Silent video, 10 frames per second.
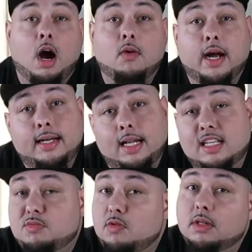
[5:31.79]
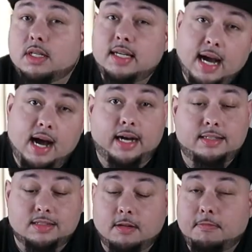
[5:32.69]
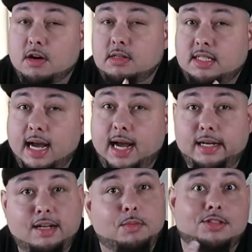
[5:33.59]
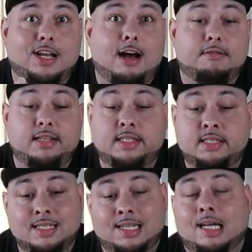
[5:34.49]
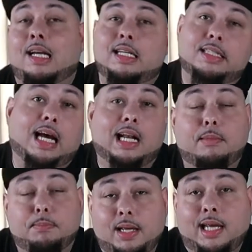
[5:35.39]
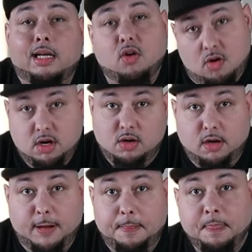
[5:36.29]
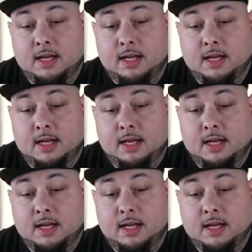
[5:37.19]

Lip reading: All right, now let's move on to cons. The first con, and the most obvious, is got a big cord on it.